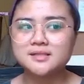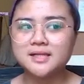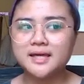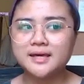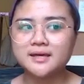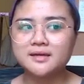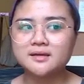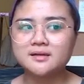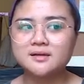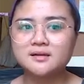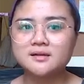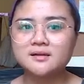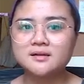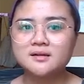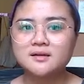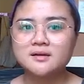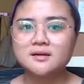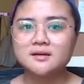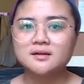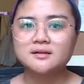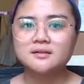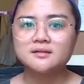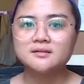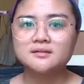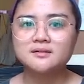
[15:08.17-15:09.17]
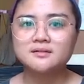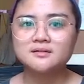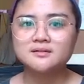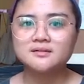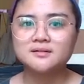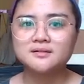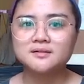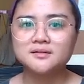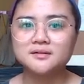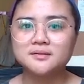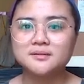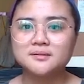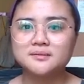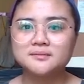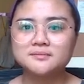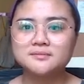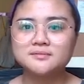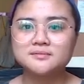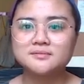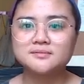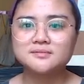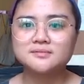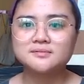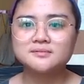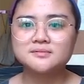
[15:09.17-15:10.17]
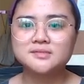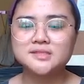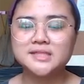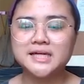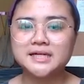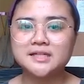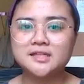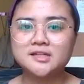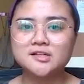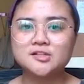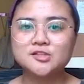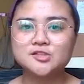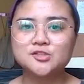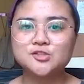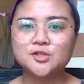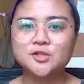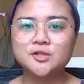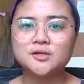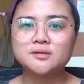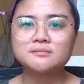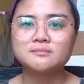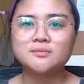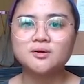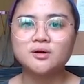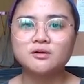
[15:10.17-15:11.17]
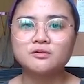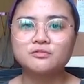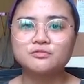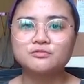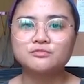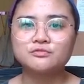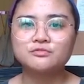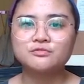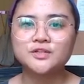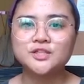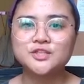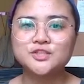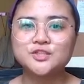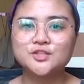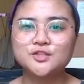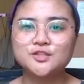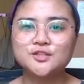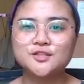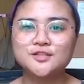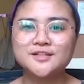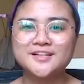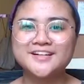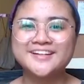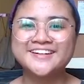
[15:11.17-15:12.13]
like the technical term of filter.